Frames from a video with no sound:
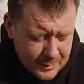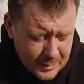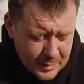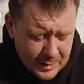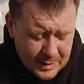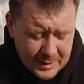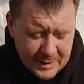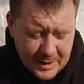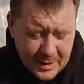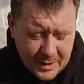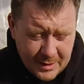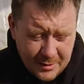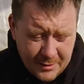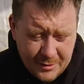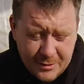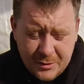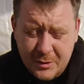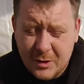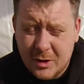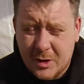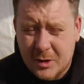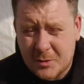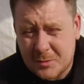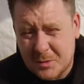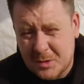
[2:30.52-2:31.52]
And then I
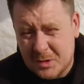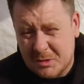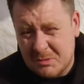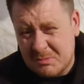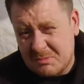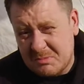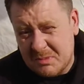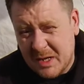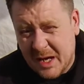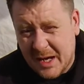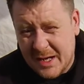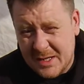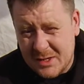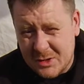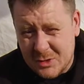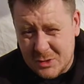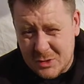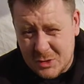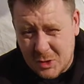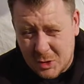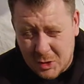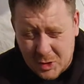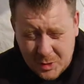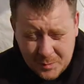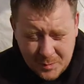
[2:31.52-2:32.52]
thought, well, yeah, it does
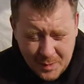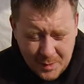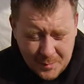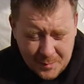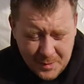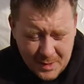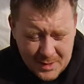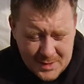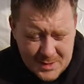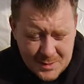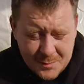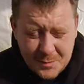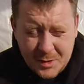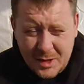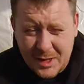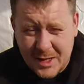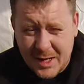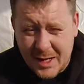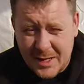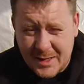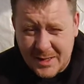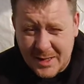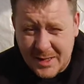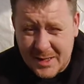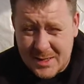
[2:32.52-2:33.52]
look a bit better, but it
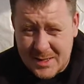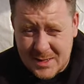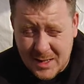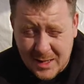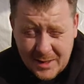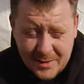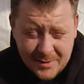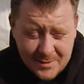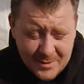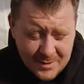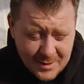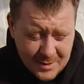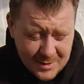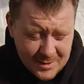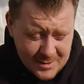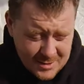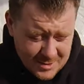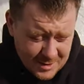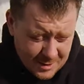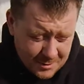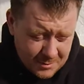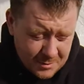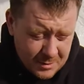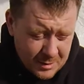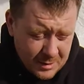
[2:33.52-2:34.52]
then needs lengthening,
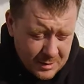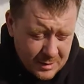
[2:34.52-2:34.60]
so